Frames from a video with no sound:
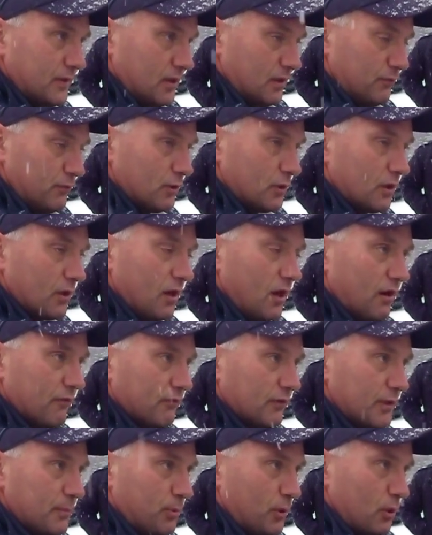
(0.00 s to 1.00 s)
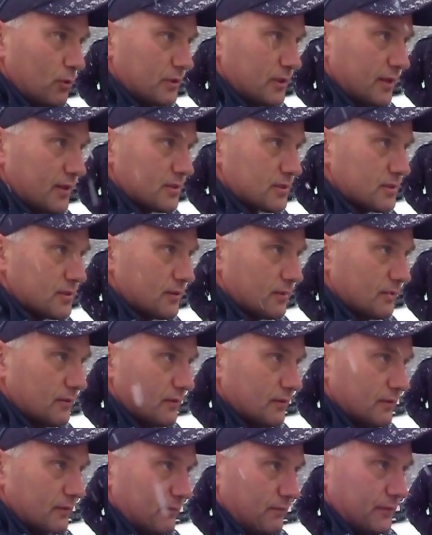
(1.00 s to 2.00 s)
if you can lawfully protest.
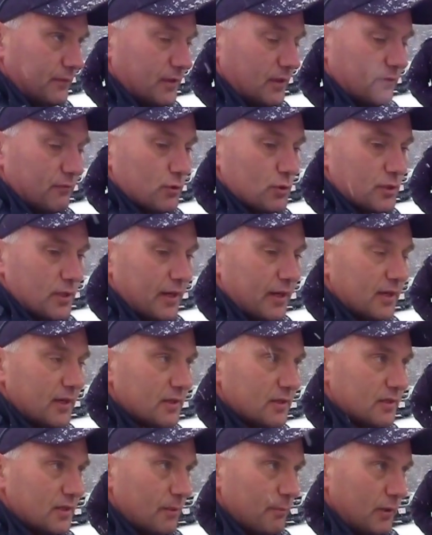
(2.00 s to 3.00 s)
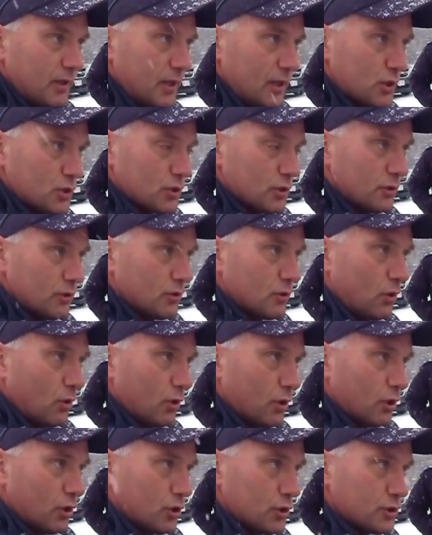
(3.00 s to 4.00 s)
If there's any intimidation,
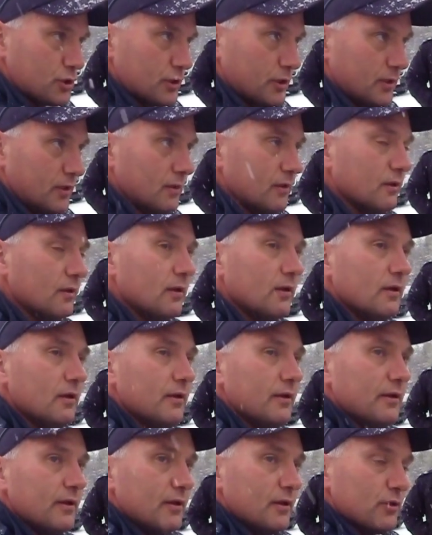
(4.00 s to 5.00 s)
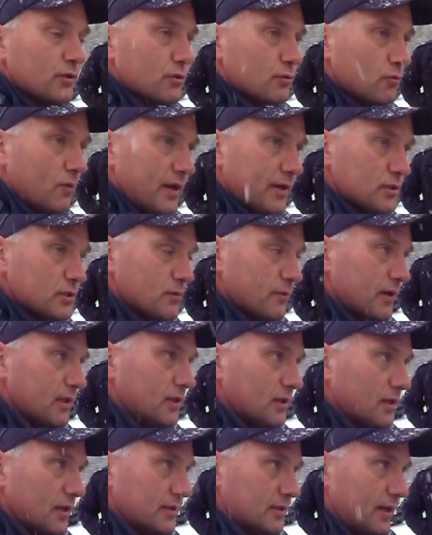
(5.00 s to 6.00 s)
coercion, threats, or
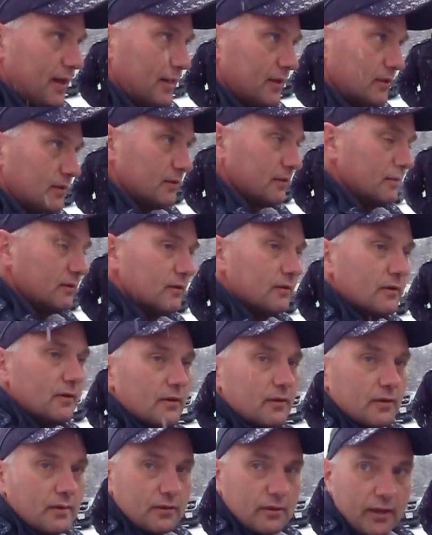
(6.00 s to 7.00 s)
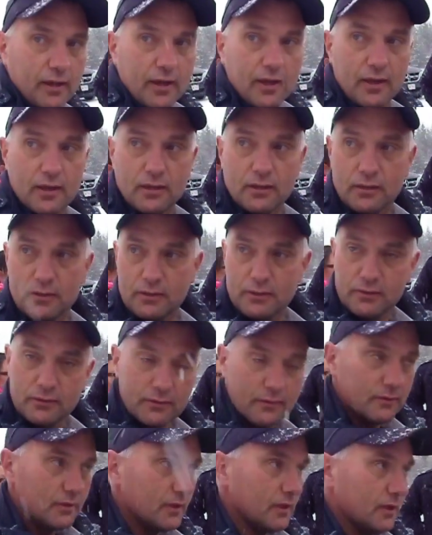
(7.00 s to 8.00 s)
anything like that, then
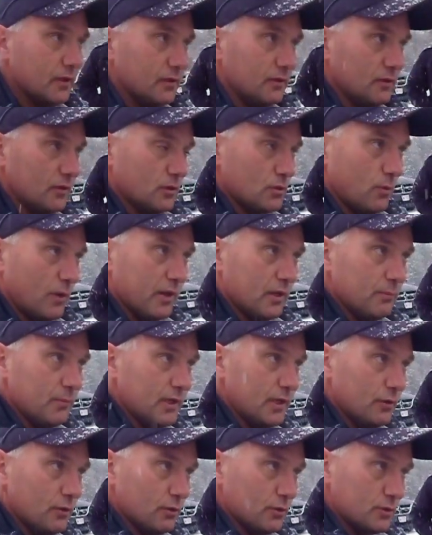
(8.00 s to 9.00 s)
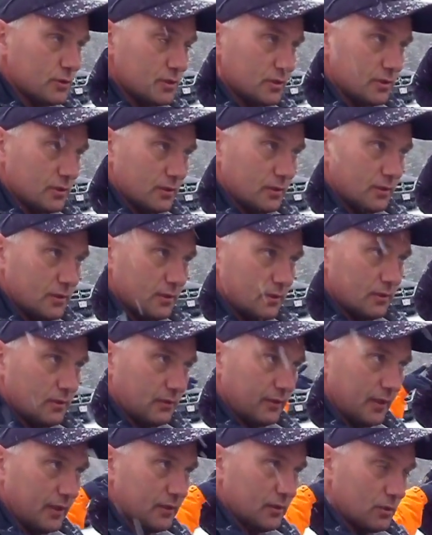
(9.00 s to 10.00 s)
the 20 meters,
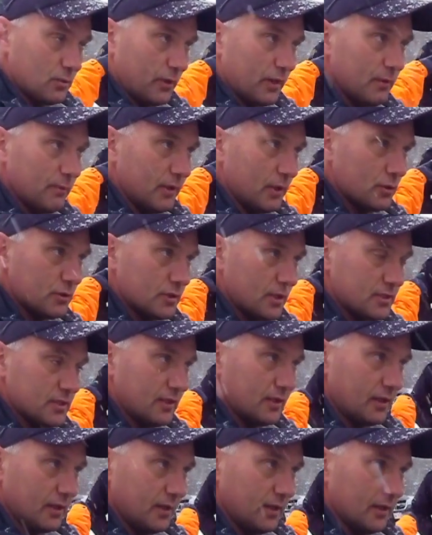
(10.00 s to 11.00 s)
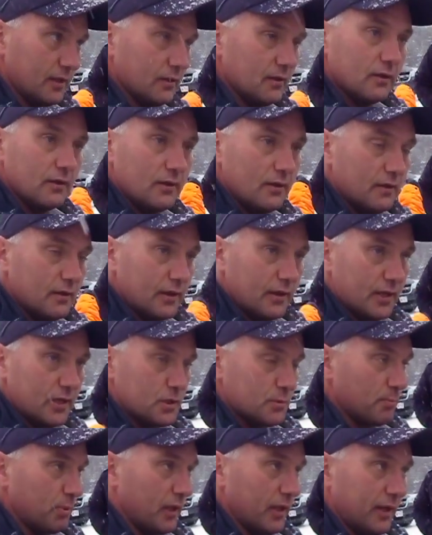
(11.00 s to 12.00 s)
okay, the 20 meters doesn't kick in.
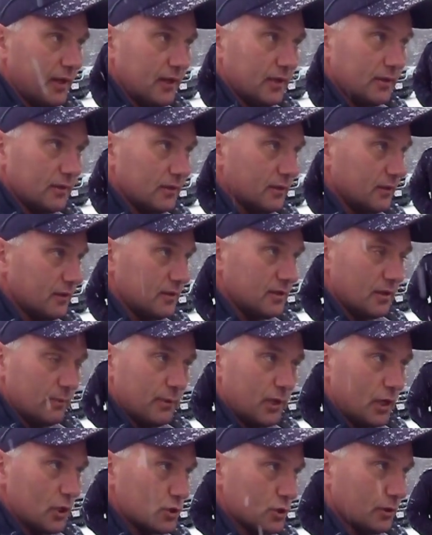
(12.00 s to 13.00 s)
It's plain intimidation.